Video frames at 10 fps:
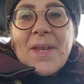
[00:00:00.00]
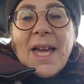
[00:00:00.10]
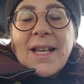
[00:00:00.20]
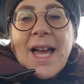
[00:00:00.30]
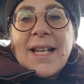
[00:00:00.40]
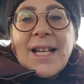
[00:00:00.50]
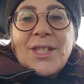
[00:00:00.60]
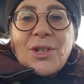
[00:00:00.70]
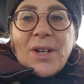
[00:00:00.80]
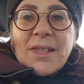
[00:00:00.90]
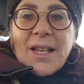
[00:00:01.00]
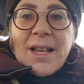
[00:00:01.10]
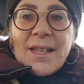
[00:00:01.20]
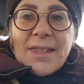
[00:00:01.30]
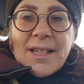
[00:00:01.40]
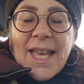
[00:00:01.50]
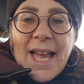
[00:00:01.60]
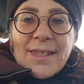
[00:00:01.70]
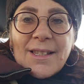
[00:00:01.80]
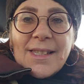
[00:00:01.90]
On Hanukkah, during the
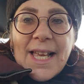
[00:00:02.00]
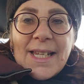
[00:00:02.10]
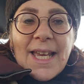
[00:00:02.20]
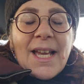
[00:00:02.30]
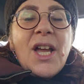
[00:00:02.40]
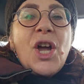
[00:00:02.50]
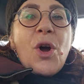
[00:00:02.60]
candles lighting,